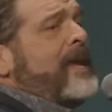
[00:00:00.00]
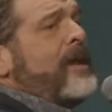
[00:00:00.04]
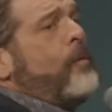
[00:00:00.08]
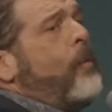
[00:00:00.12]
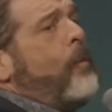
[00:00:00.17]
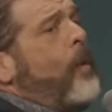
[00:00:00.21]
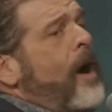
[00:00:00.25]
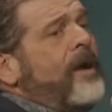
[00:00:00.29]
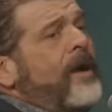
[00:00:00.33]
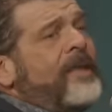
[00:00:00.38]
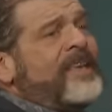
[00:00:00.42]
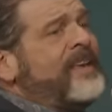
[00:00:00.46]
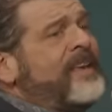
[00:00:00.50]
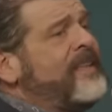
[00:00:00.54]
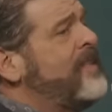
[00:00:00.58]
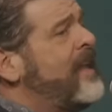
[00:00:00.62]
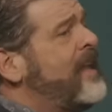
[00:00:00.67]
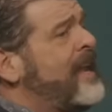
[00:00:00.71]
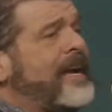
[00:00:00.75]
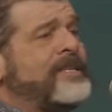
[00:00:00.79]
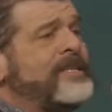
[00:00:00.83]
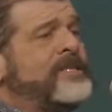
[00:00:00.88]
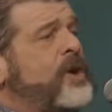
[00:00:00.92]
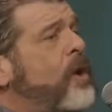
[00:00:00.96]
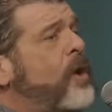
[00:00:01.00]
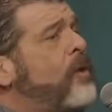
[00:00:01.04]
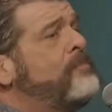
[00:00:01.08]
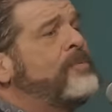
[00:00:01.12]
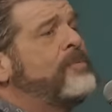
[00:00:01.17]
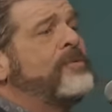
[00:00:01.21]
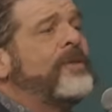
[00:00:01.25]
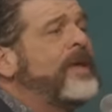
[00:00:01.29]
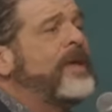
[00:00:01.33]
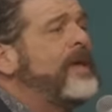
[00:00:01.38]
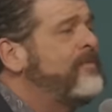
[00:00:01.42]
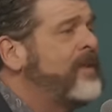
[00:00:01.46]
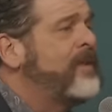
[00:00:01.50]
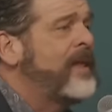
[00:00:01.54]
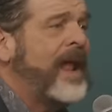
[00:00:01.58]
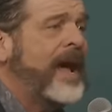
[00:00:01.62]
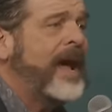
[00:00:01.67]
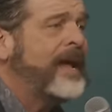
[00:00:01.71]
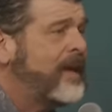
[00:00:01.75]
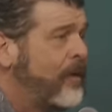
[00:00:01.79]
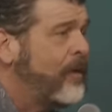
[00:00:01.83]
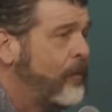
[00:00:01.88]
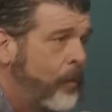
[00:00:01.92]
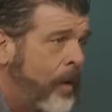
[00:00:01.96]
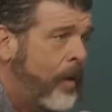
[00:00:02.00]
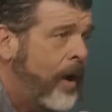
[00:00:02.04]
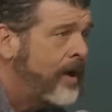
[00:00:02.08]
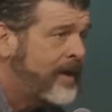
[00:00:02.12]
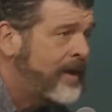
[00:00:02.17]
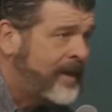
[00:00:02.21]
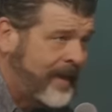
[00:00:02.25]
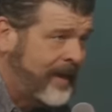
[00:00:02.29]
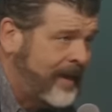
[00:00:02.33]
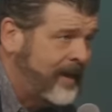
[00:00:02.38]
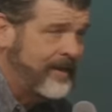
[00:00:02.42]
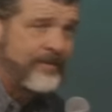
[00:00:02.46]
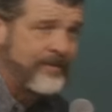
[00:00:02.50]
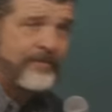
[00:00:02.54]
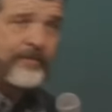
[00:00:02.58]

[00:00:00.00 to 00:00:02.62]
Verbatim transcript: walk in that I don't believe that I can walk in?